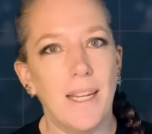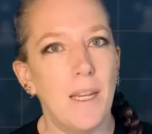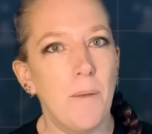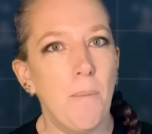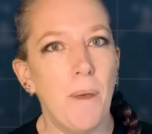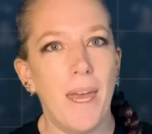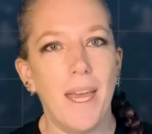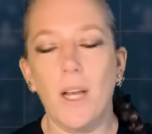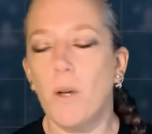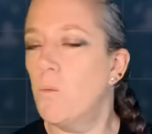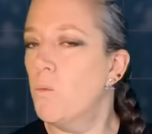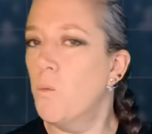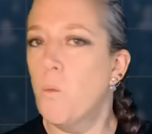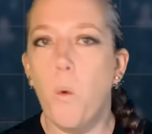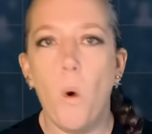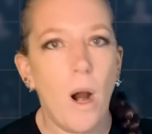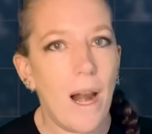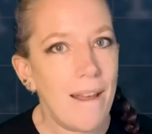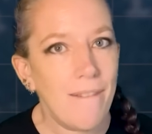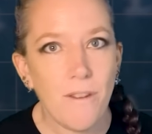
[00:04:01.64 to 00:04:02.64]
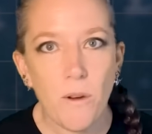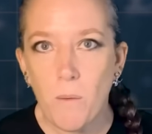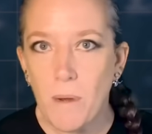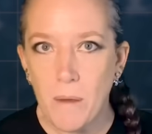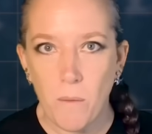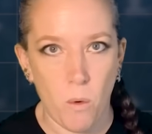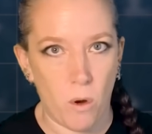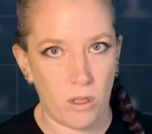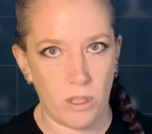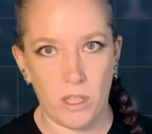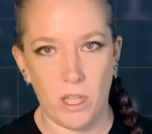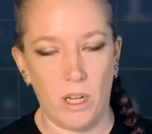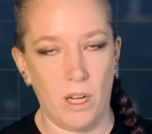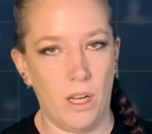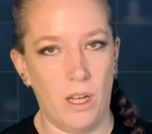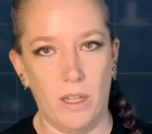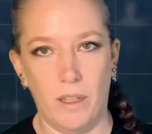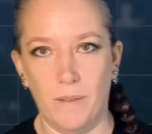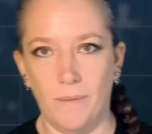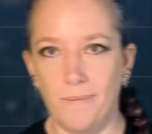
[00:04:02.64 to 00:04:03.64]
pick whatever we want to
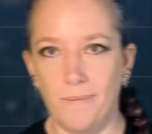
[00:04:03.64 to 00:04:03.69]
learn